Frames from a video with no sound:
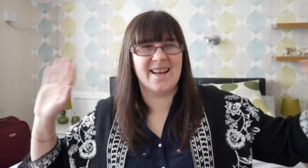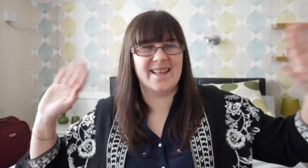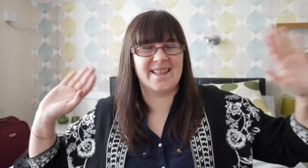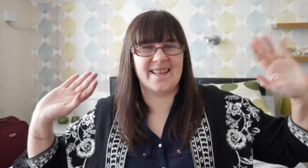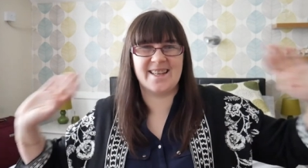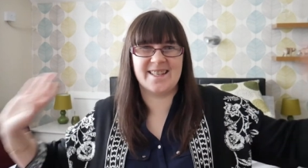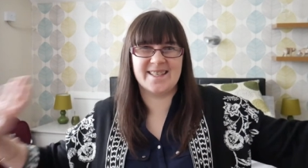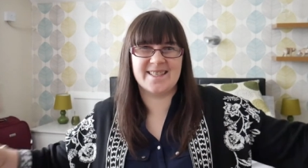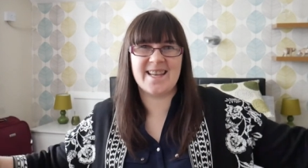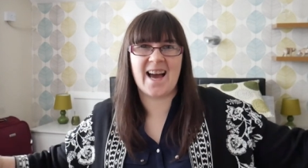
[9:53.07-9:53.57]

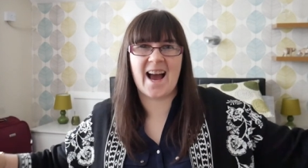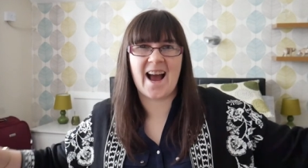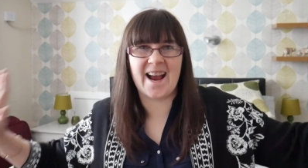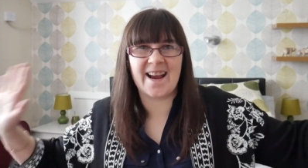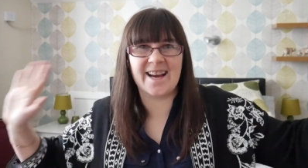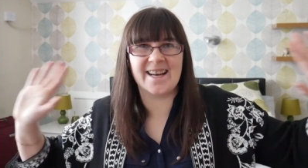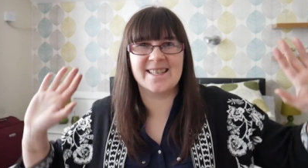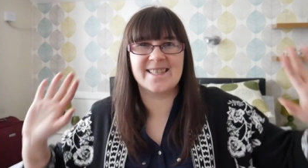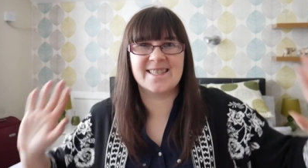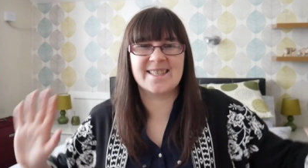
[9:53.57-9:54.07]
The
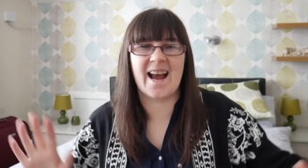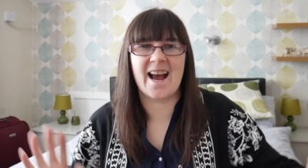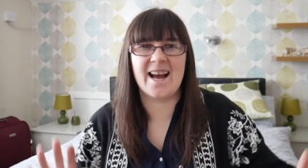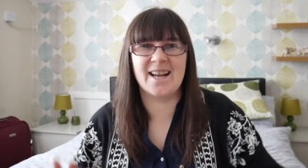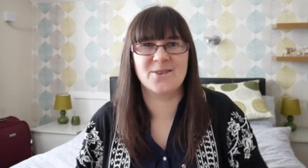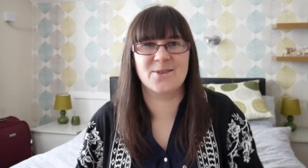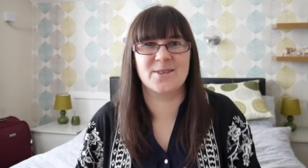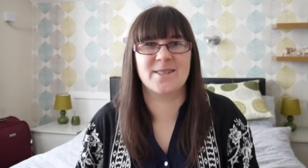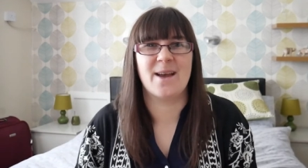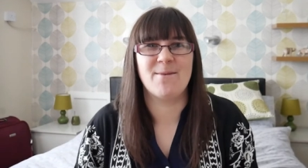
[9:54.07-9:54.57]
entire
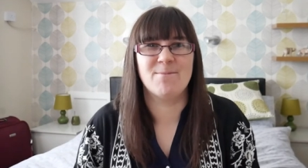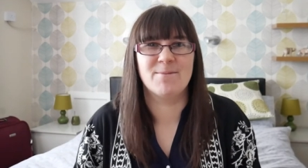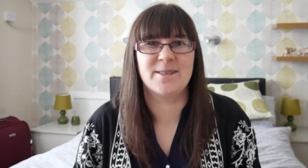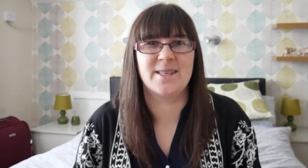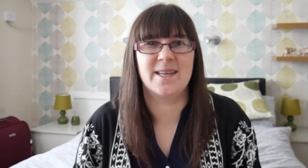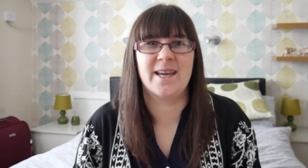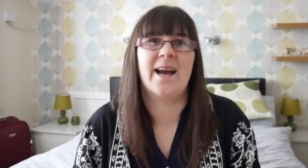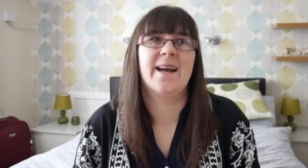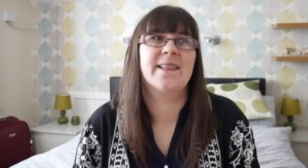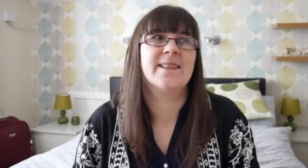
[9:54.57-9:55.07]
stand was
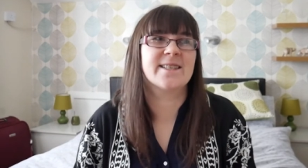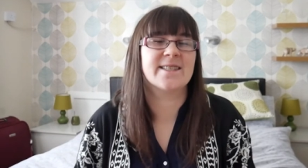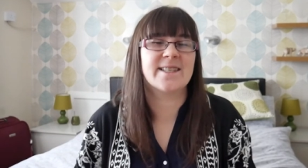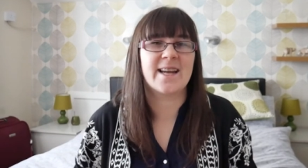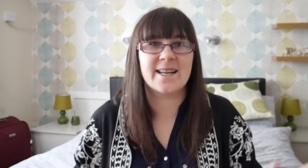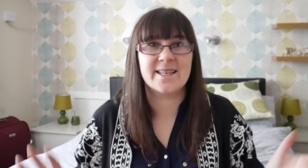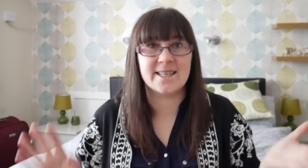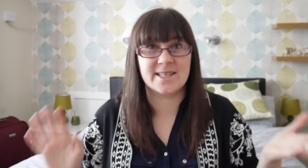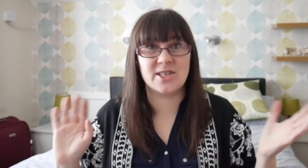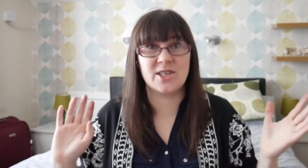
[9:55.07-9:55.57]
empty, and the
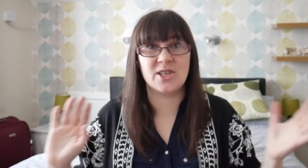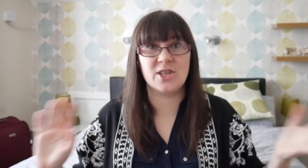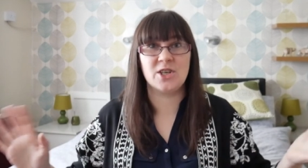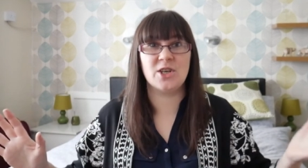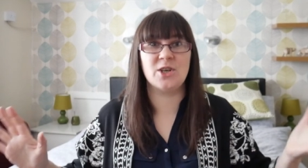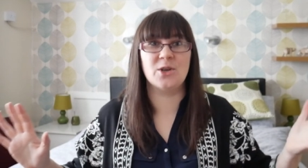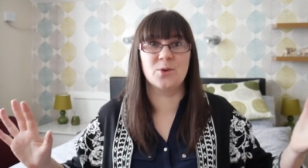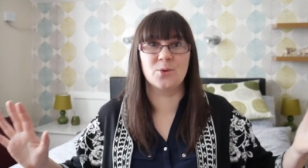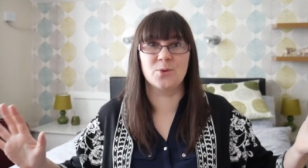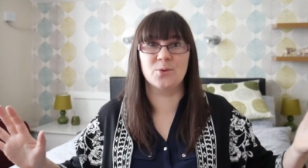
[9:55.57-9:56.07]
stand is
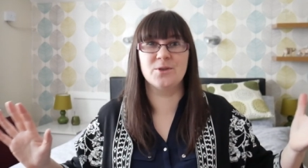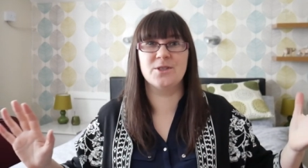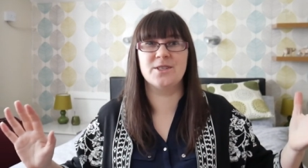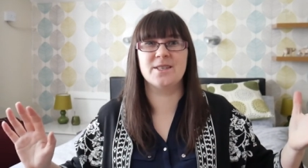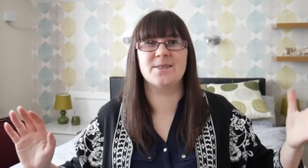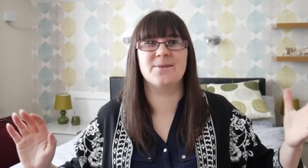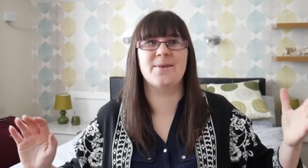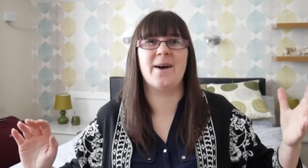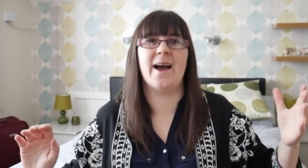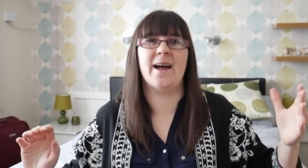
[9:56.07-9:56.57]
huge
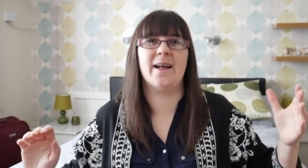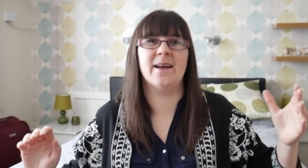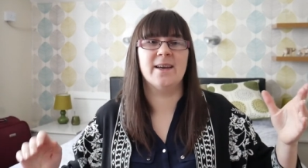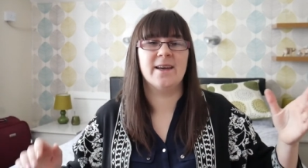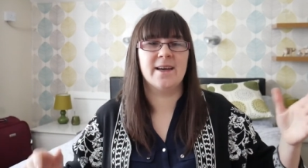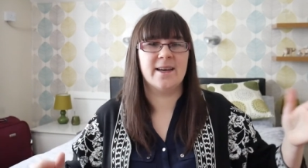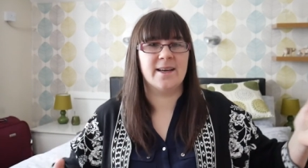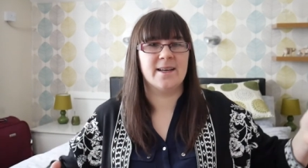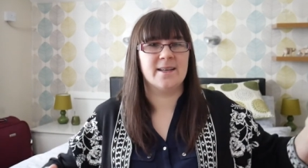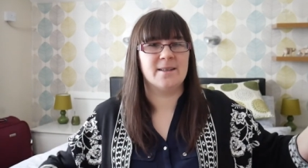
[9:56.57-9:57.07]
as well
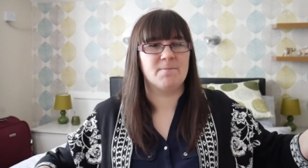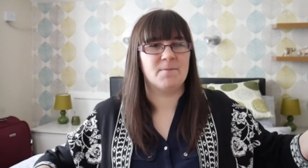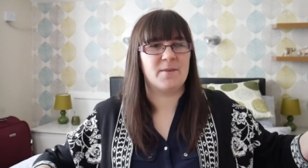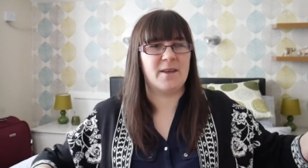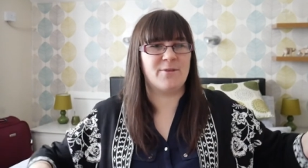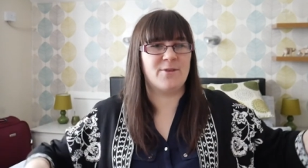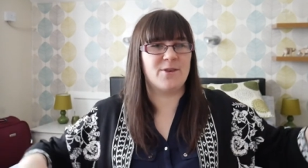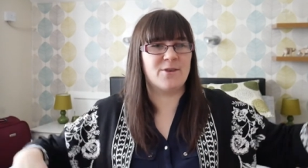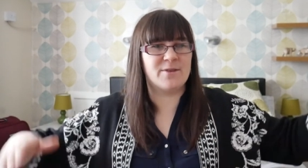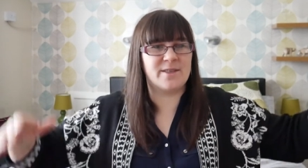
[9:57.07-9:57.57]

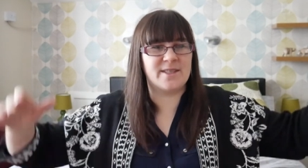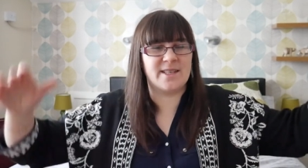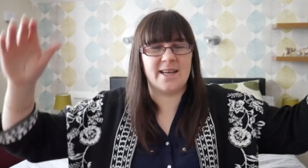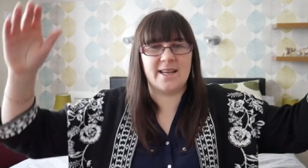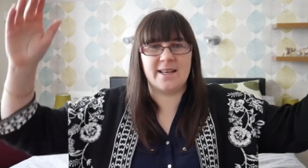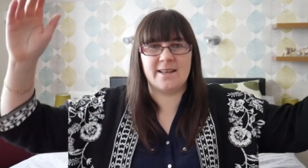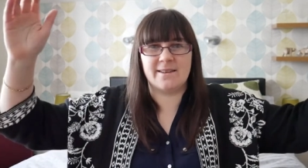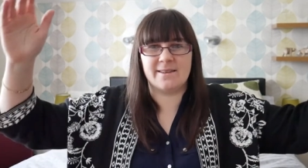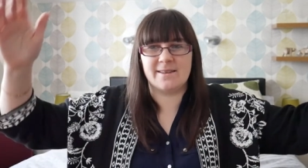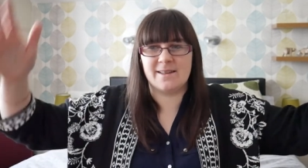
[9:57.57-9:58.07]
if you've
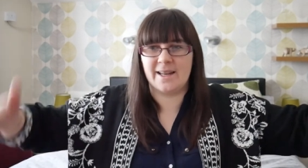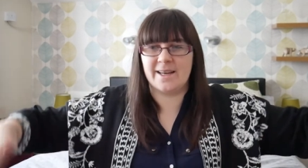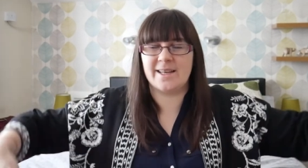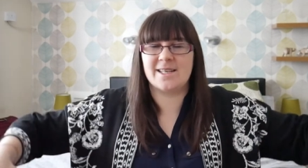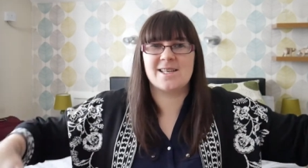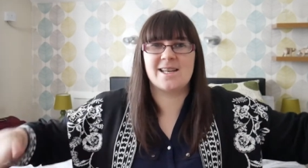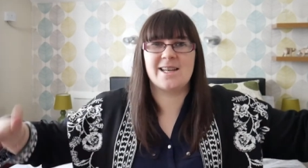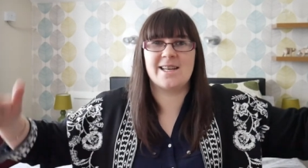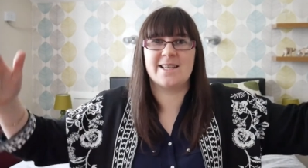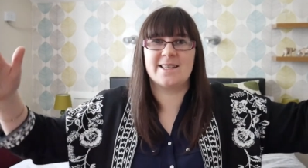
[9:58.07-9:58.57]
seen like
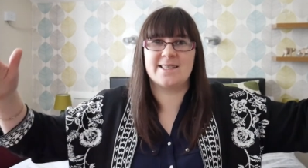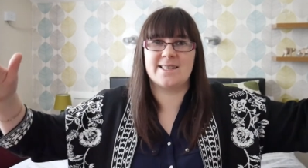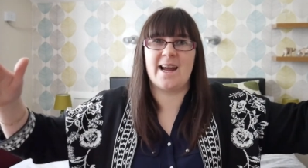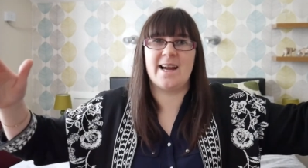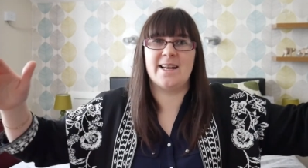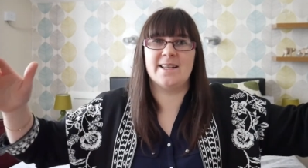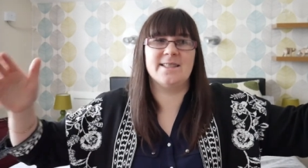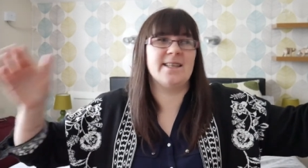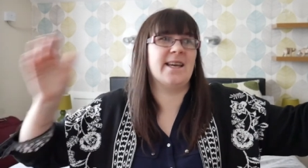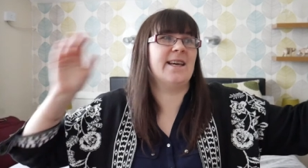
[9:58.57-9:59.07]
Schleich
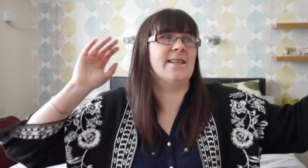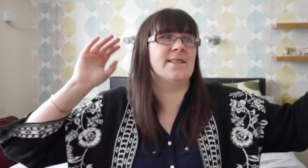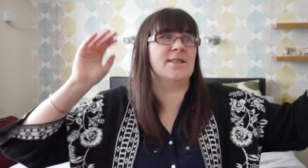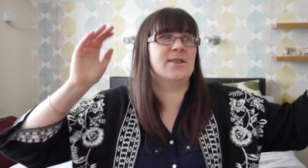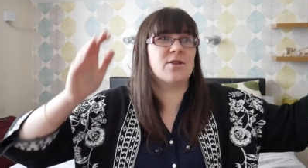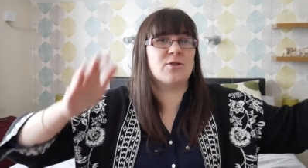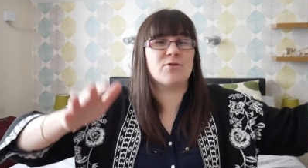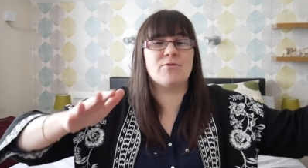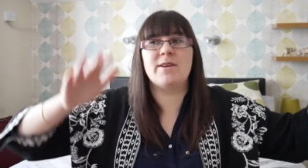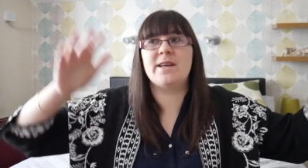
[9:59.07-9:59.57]
stands, it's
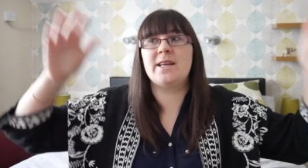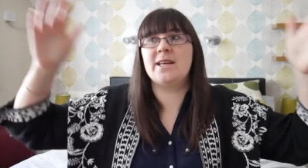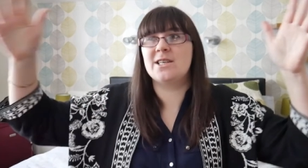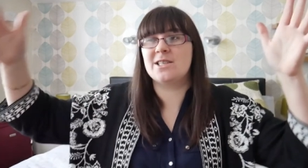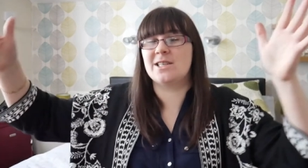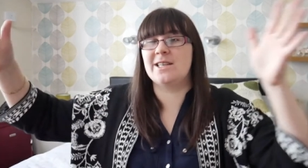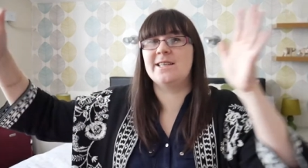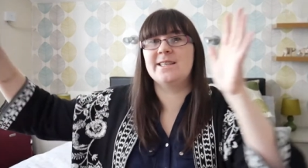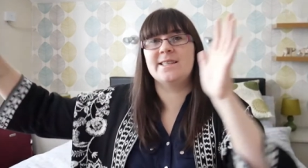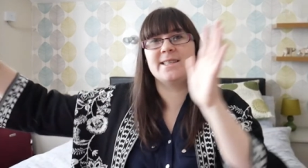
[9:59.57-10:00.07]
three
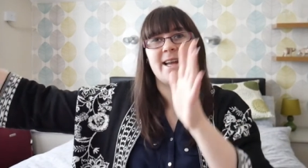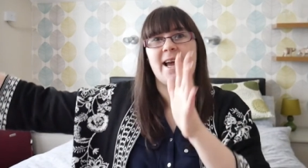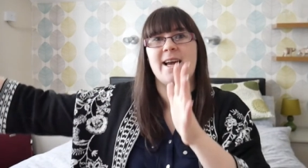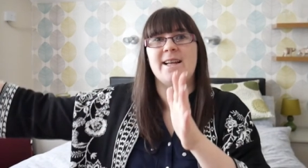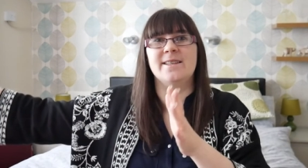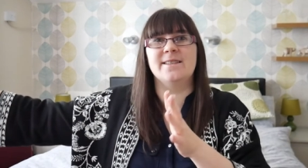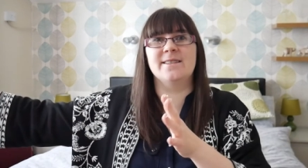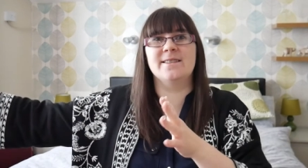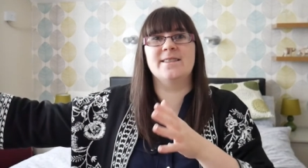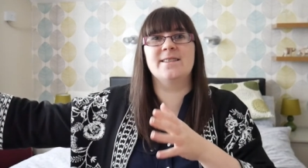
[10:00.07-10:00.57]
Schleich
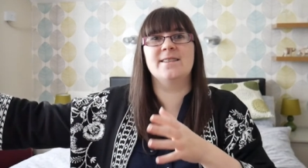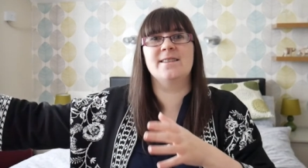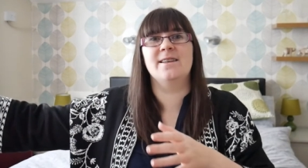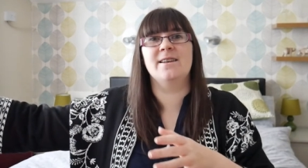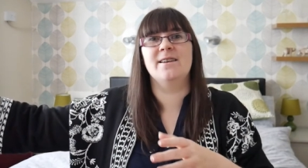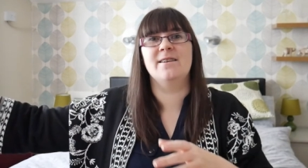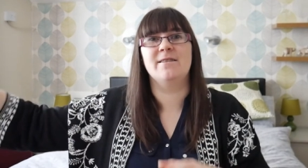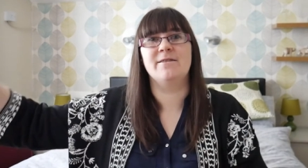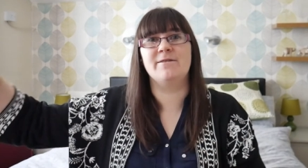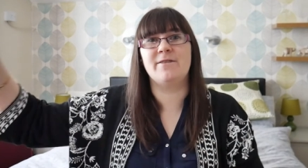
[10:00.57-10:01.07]
stands,
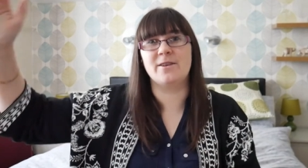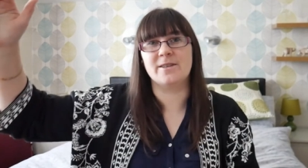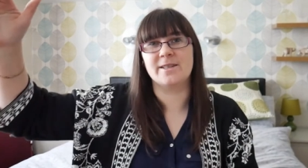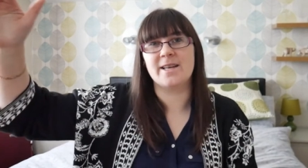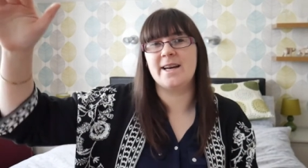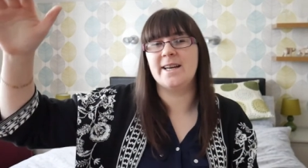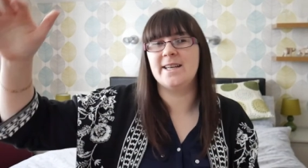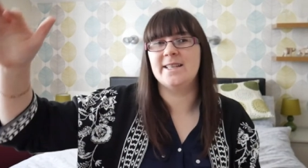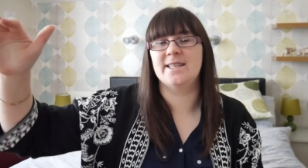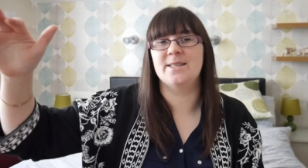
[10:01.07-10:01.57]

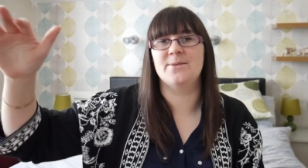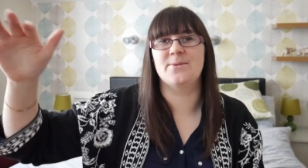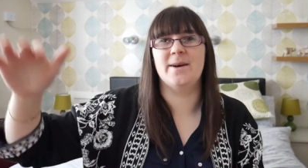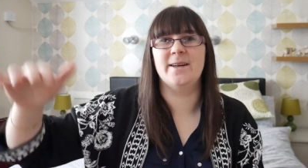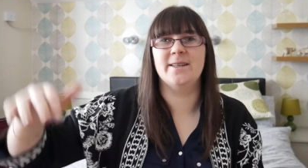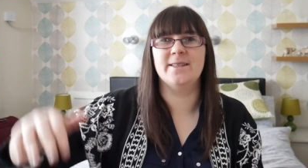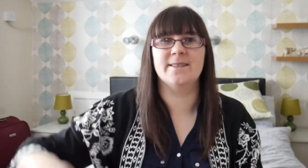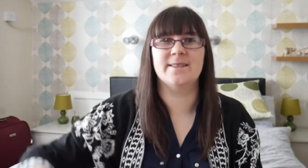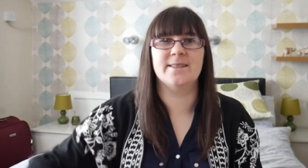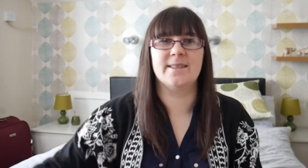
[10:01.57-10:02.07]
full-heighted
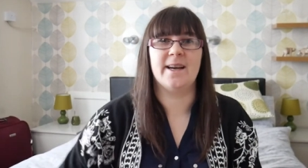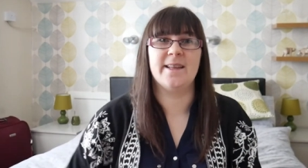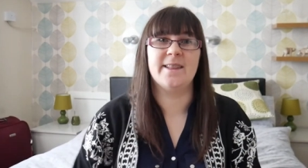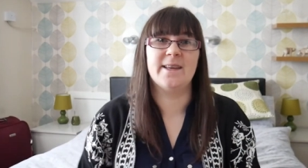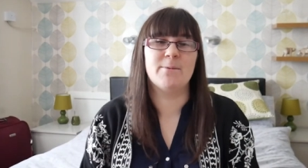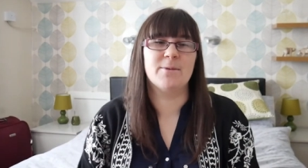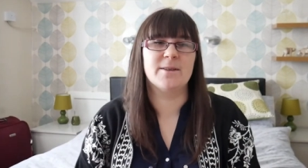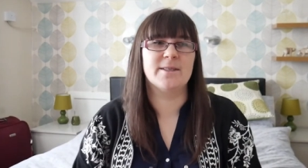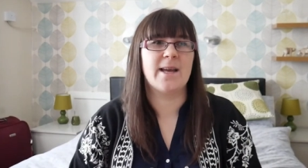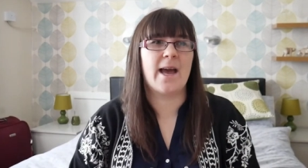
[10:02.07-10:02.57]
ones, and
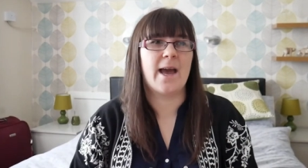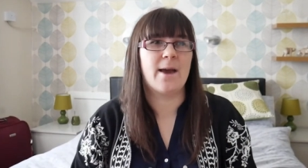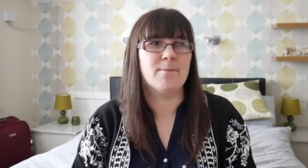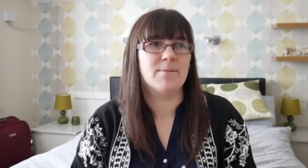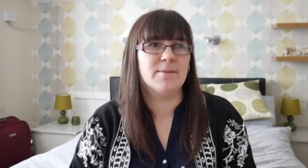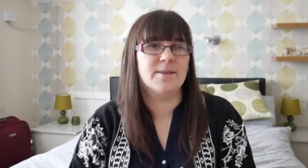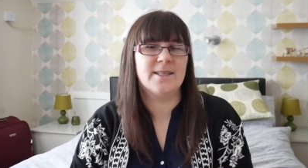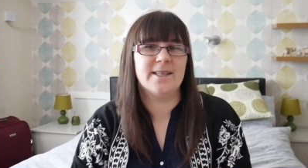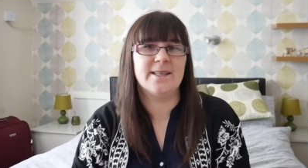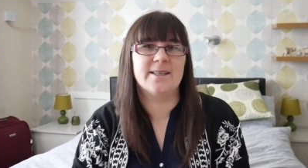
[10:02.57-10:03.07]
it was
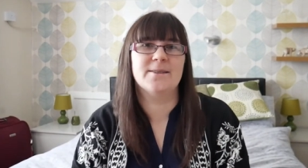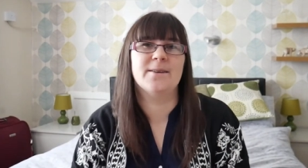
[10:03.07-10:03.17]
empty.